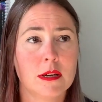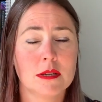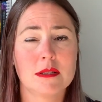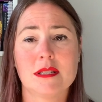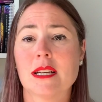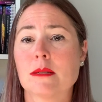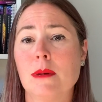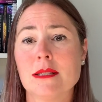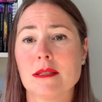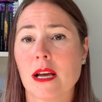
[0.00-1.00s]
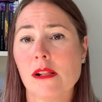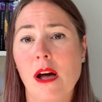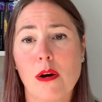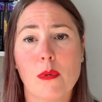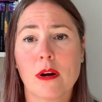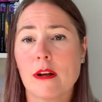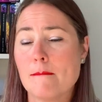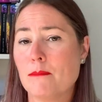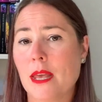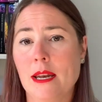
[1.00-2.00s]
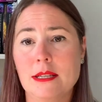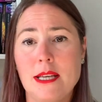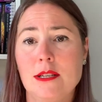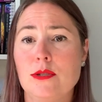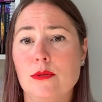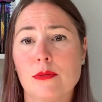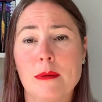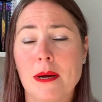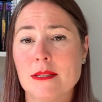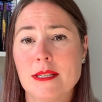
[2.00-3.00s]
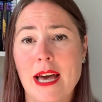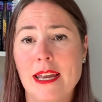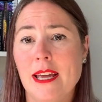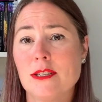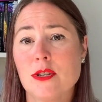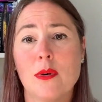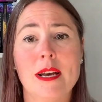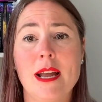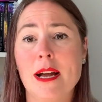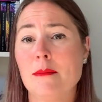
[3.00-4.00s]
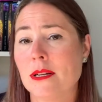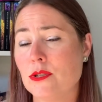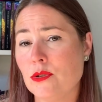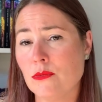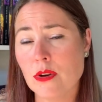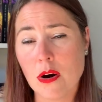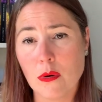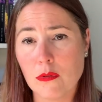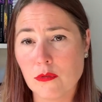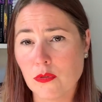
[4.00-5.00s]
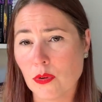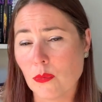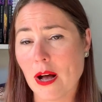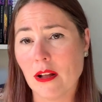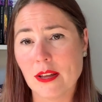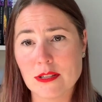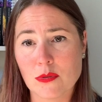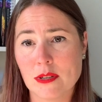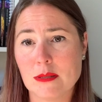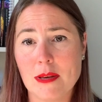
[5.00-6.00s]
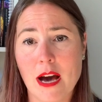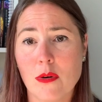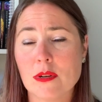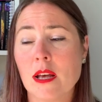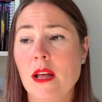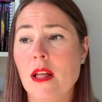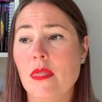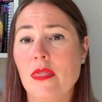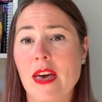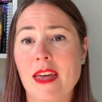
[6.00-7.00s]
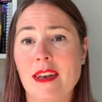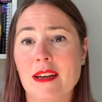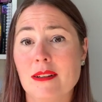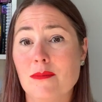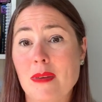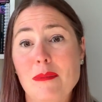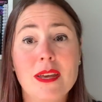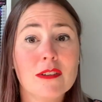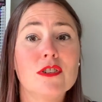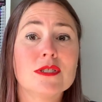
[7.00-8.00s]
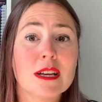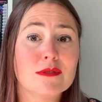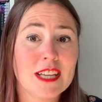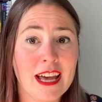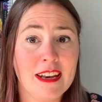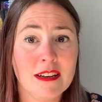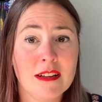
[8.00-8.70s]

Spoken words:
6 months like clockwork, and it takes you 3 months to edit, so in 9 months you know full well it's going to be out, then maybe give yourself 10